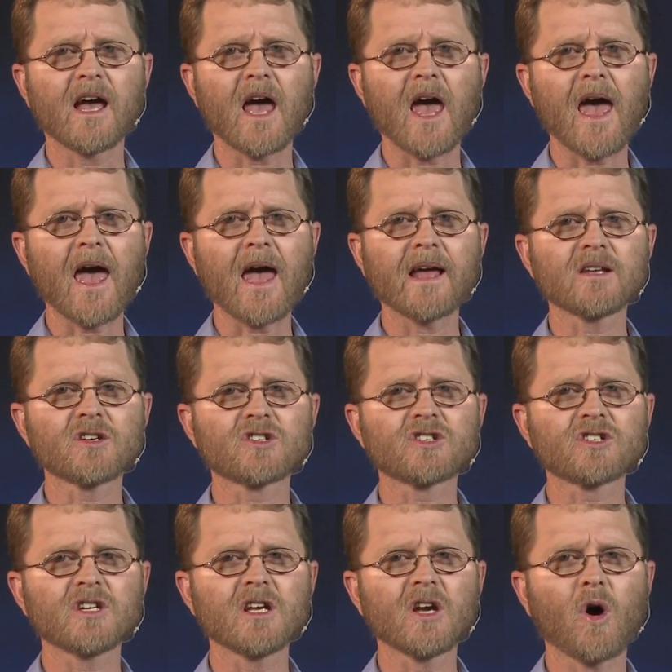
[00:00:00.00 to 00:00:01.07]
and
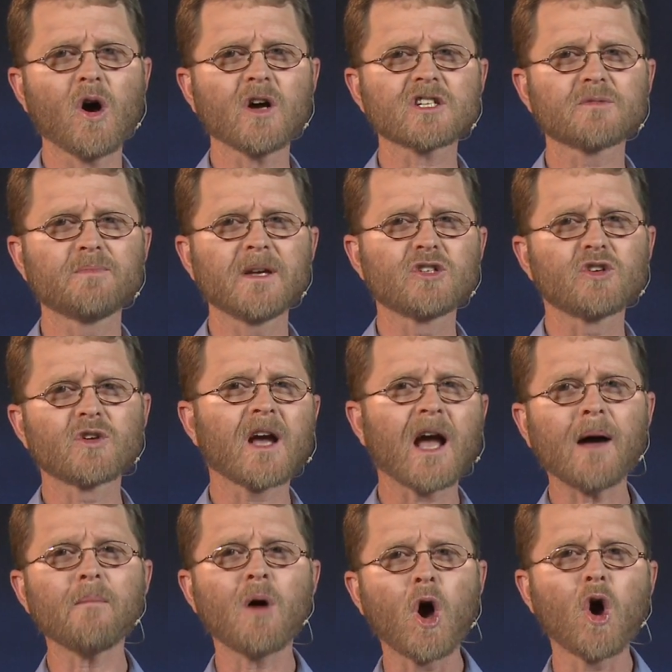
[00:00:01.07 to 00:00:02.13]
she asked me to
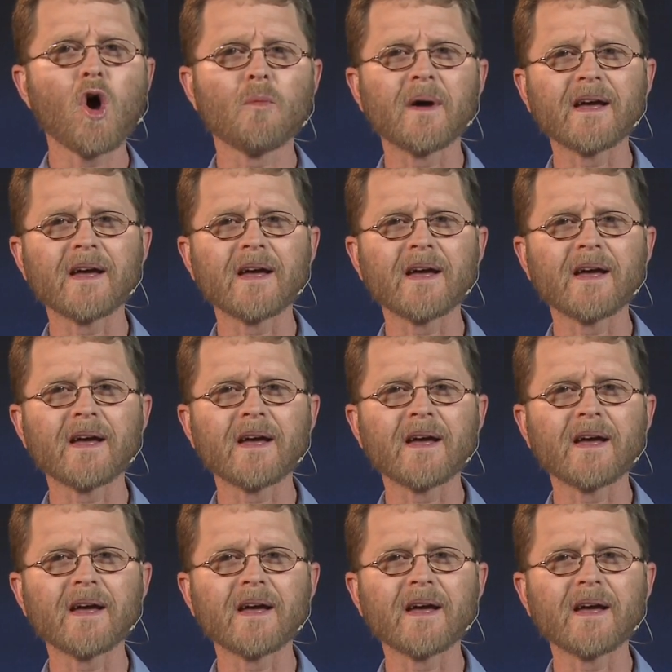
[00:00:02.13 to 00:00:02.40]
come home